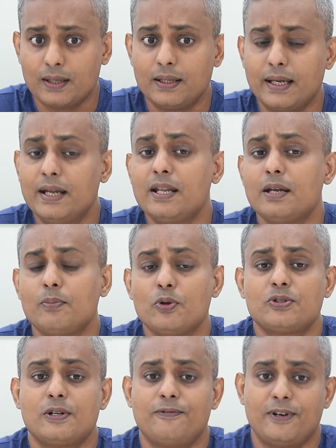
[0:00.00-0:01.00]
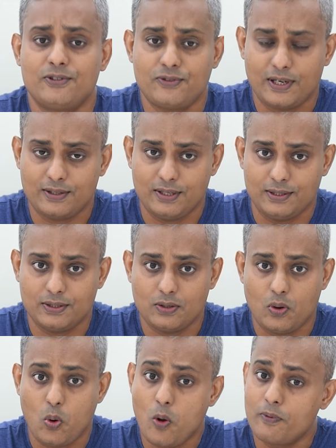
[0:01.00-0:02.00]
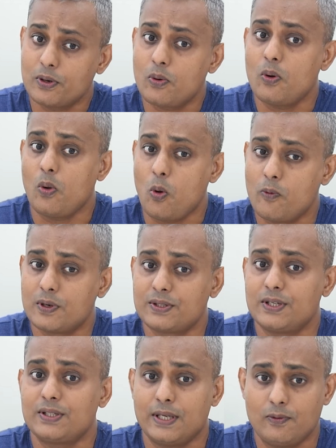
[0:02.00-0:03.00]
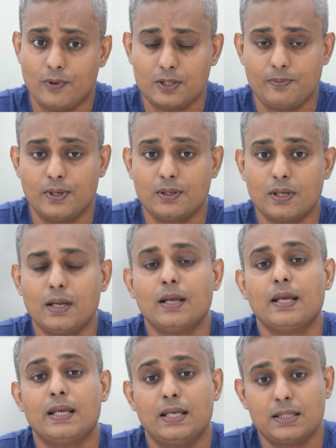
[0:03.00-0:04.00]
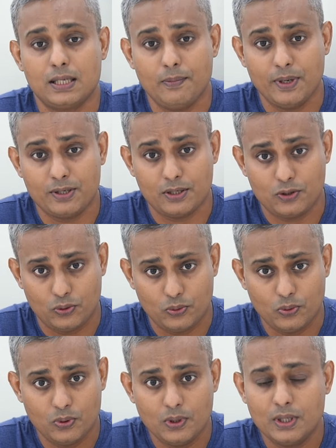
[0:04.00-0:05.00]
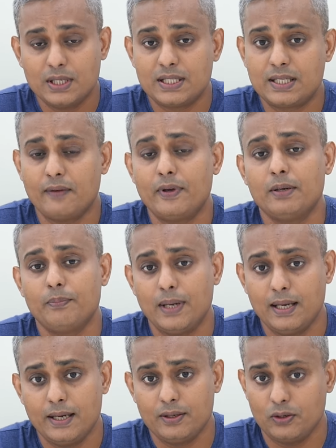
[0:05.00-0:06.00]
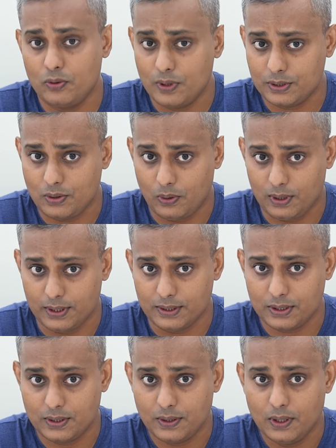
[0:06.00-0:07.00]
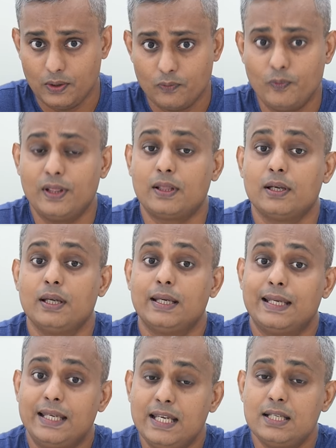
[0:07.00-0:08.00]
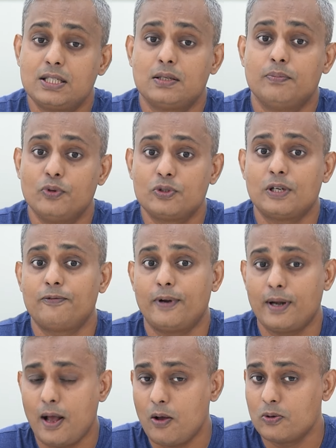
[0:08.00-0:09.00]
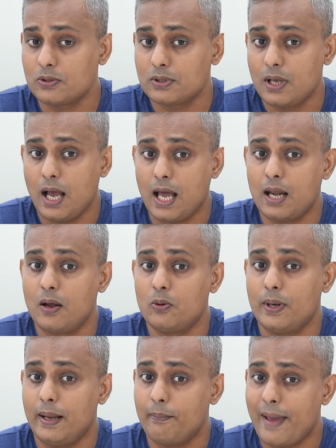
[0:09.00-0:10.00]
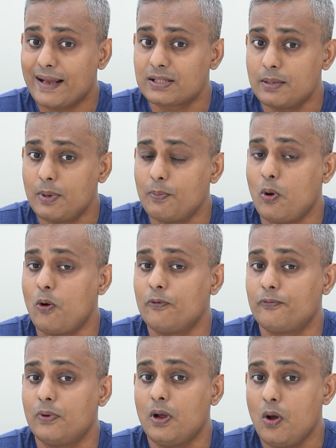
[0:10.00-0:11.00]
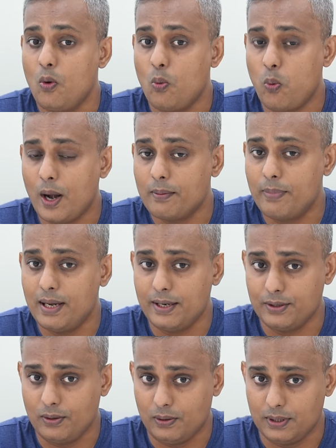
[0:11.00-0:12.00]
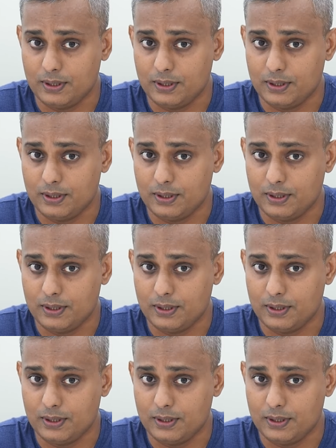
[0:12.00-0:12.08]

The Indian mutual fund sector's overall overseas investment is limited to $7 billion, with each mutual fund house allowed a maximum of $1 billion.